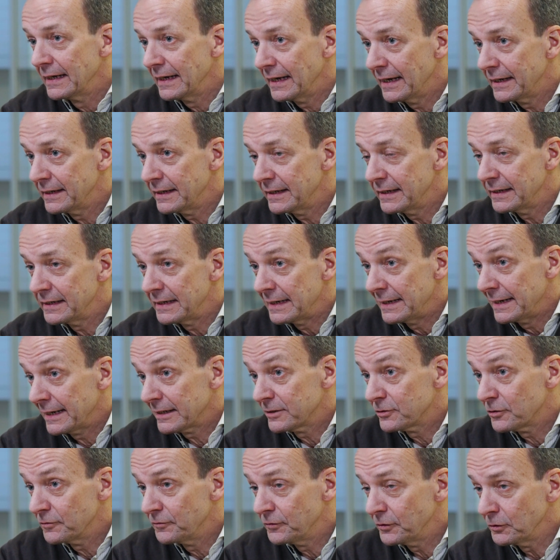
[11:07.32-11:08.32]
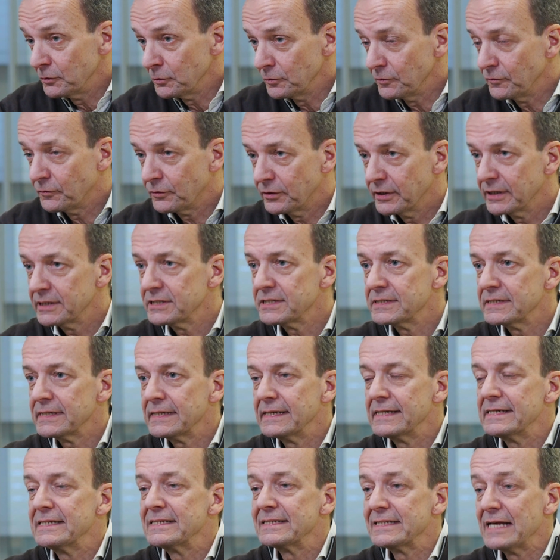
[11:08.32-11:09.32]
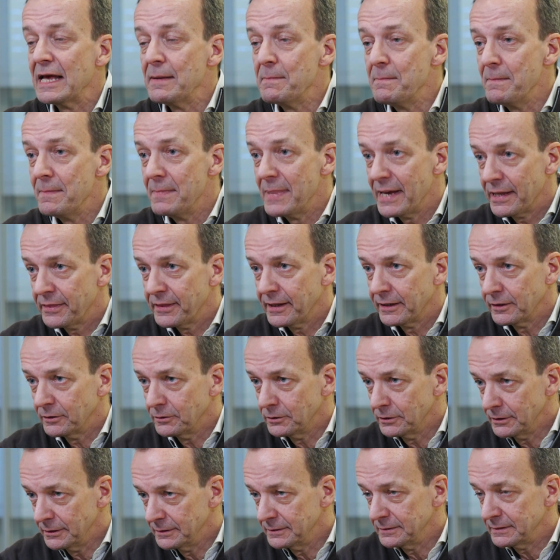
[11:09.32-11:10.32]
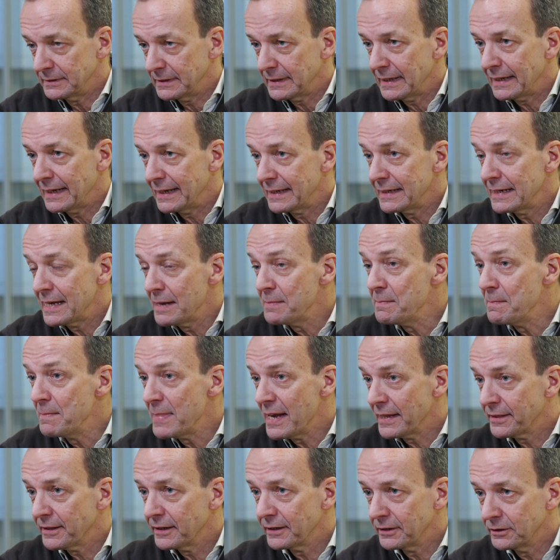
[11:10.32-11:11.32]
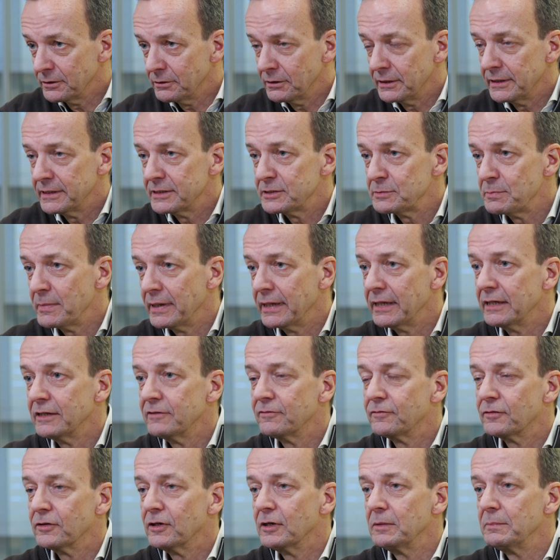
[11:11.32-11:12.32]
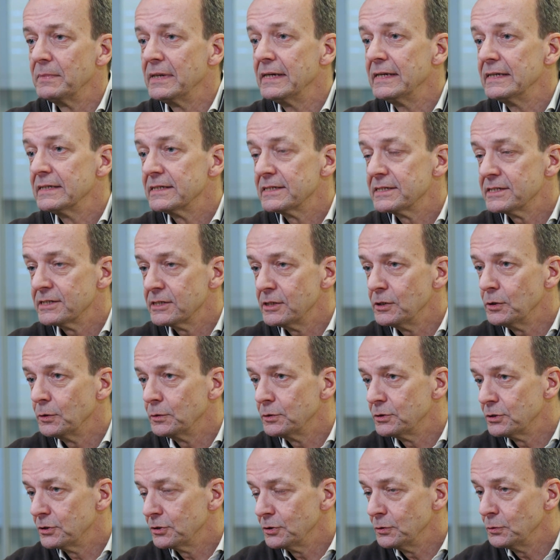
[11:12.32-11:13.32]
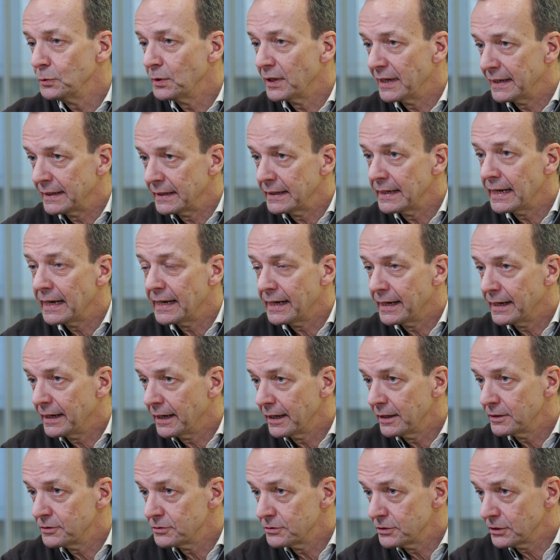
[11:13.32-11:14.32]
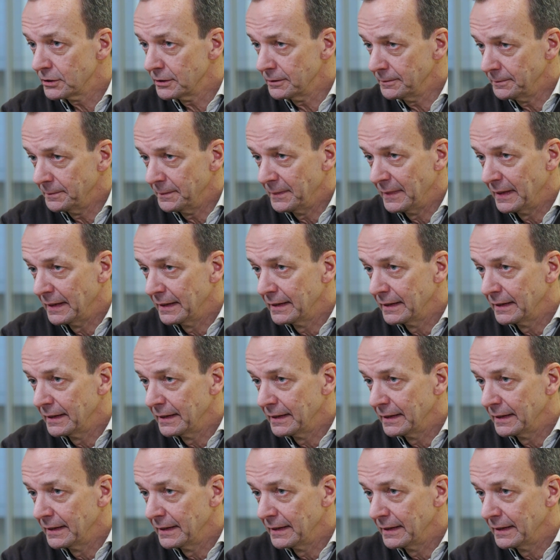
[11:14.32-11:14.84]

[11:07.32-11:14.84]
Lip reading: And an electrofuel for us is methanol, and methanol is made from CO2 and hydrogen.